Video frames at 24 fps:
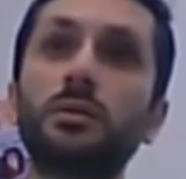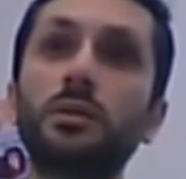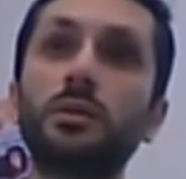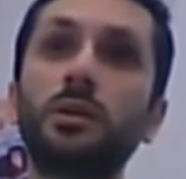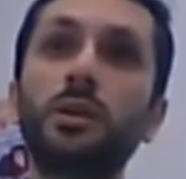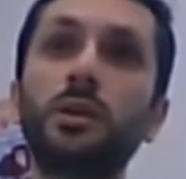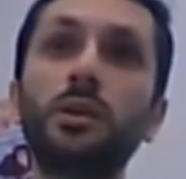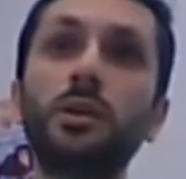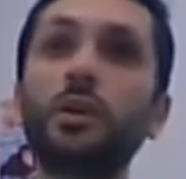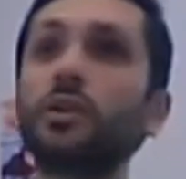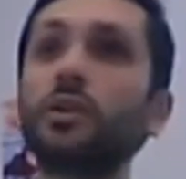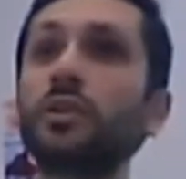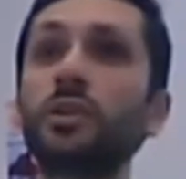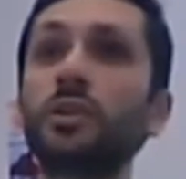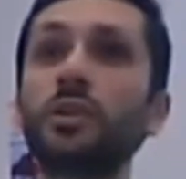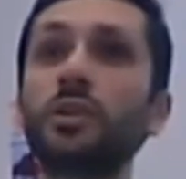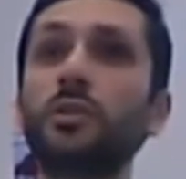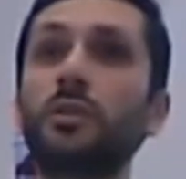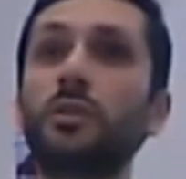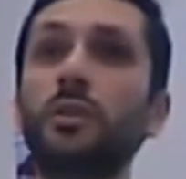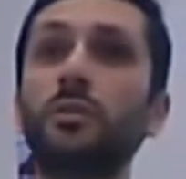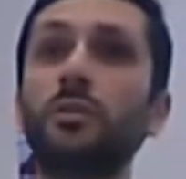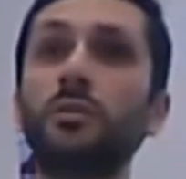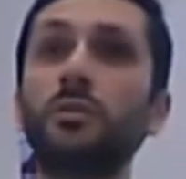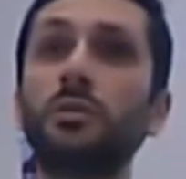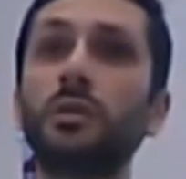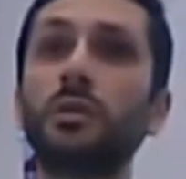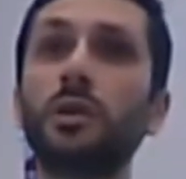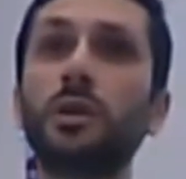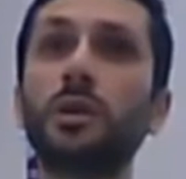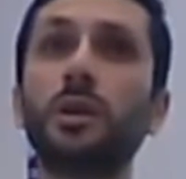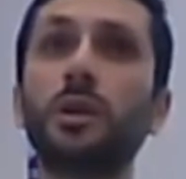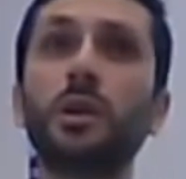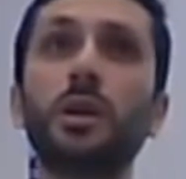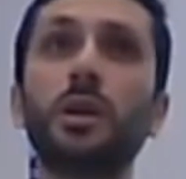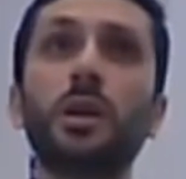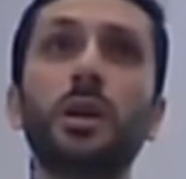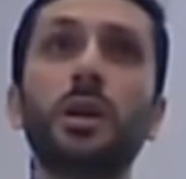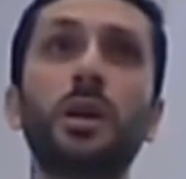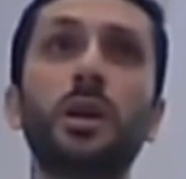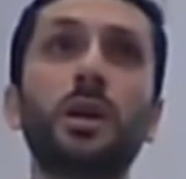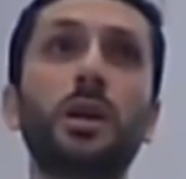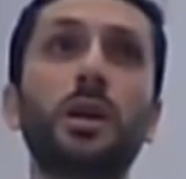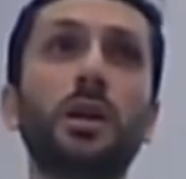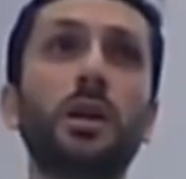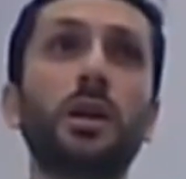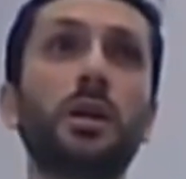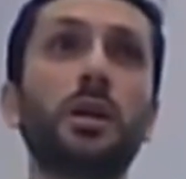You're not on your own.
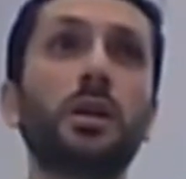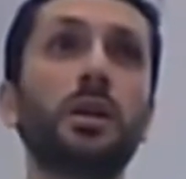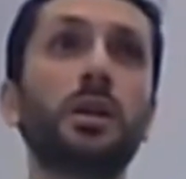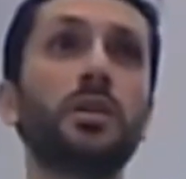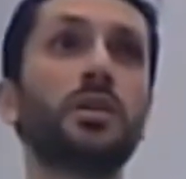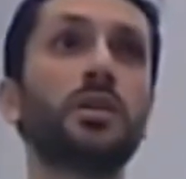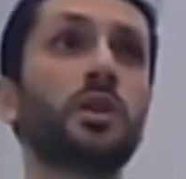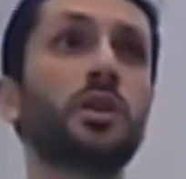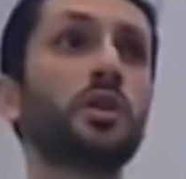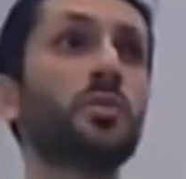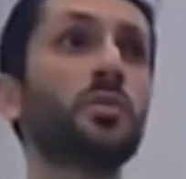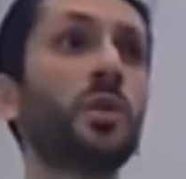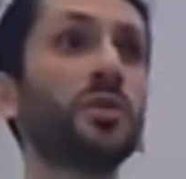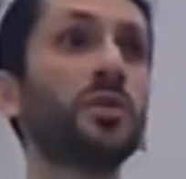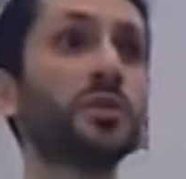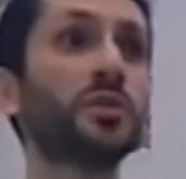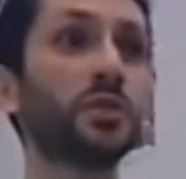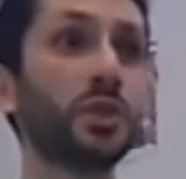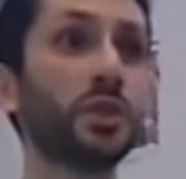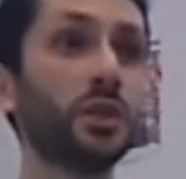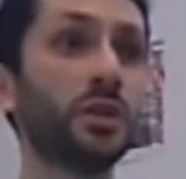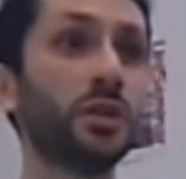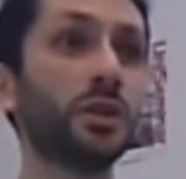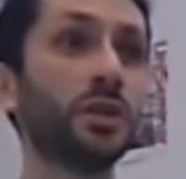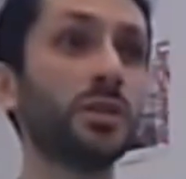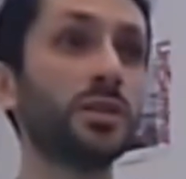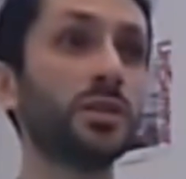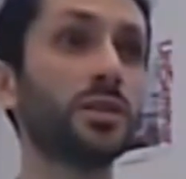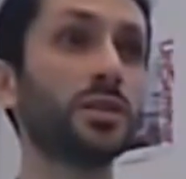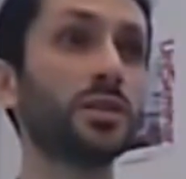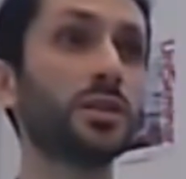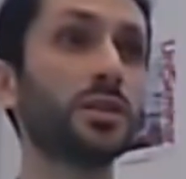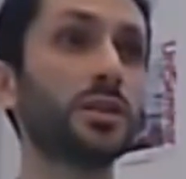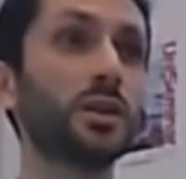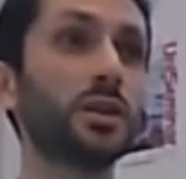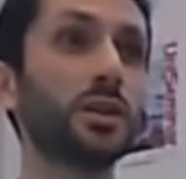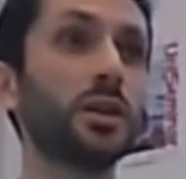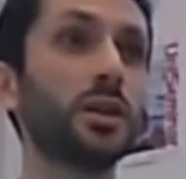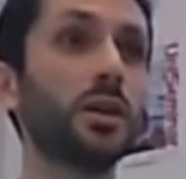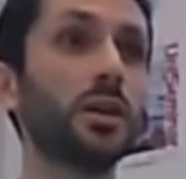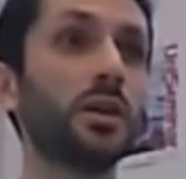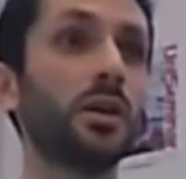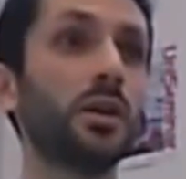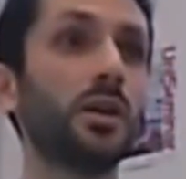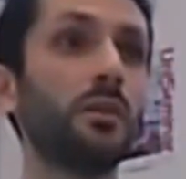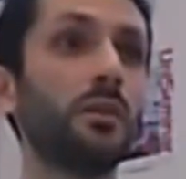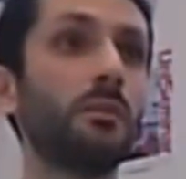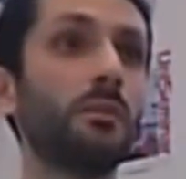It's a group of students
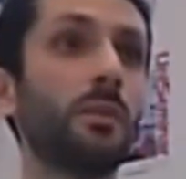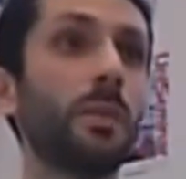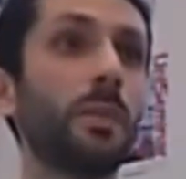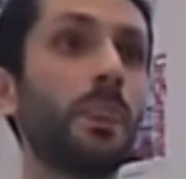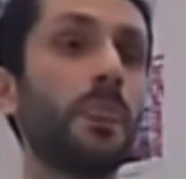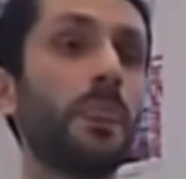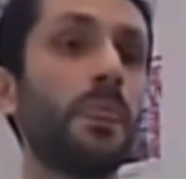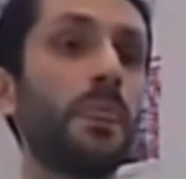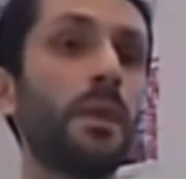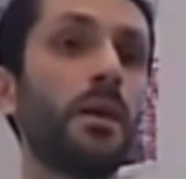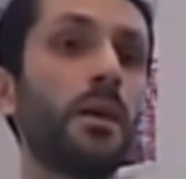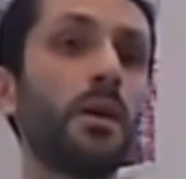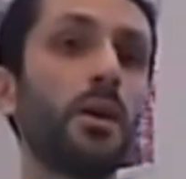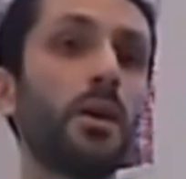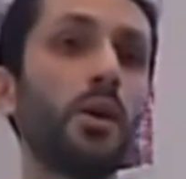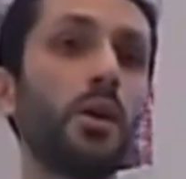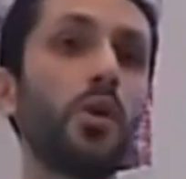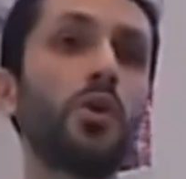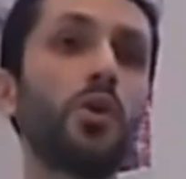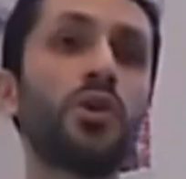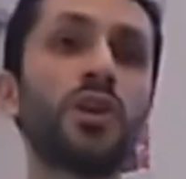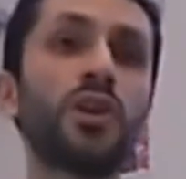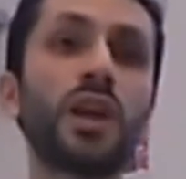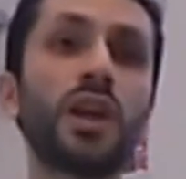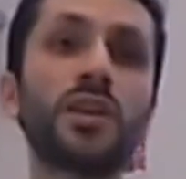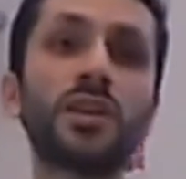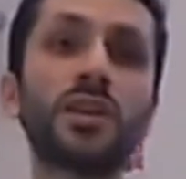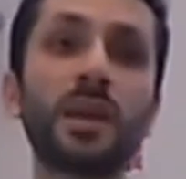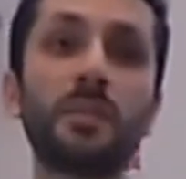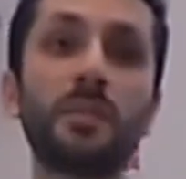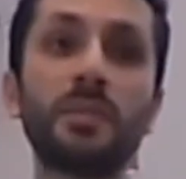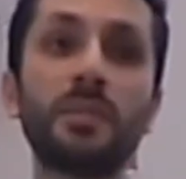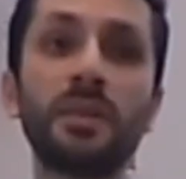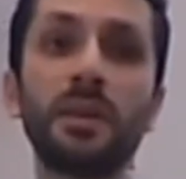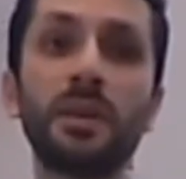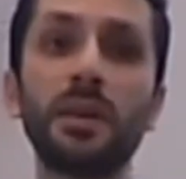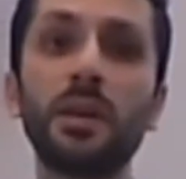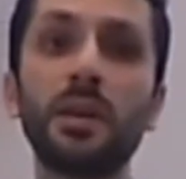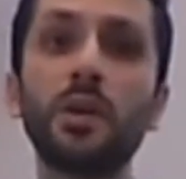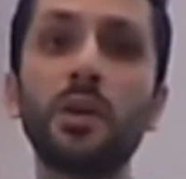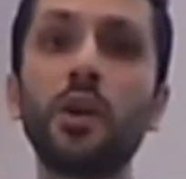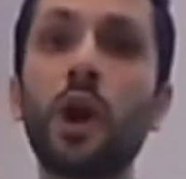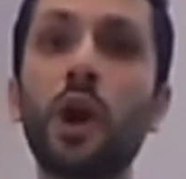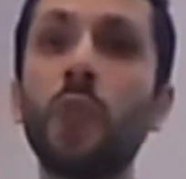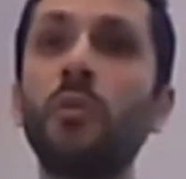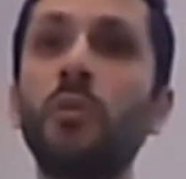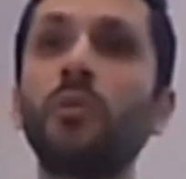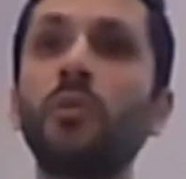who share something in
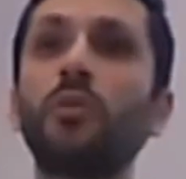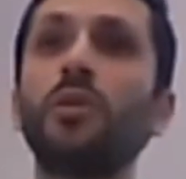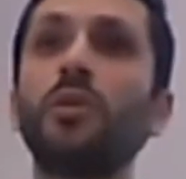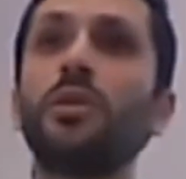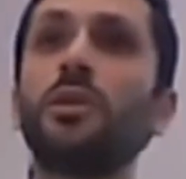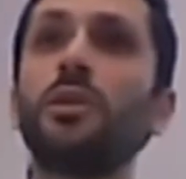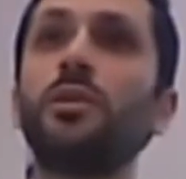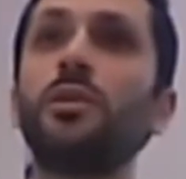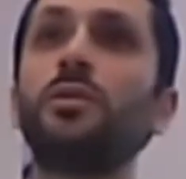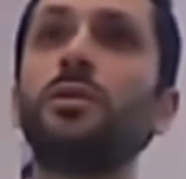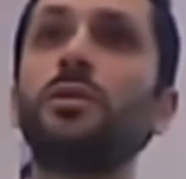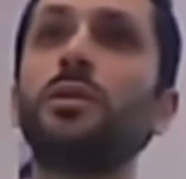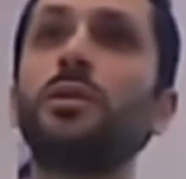common with you.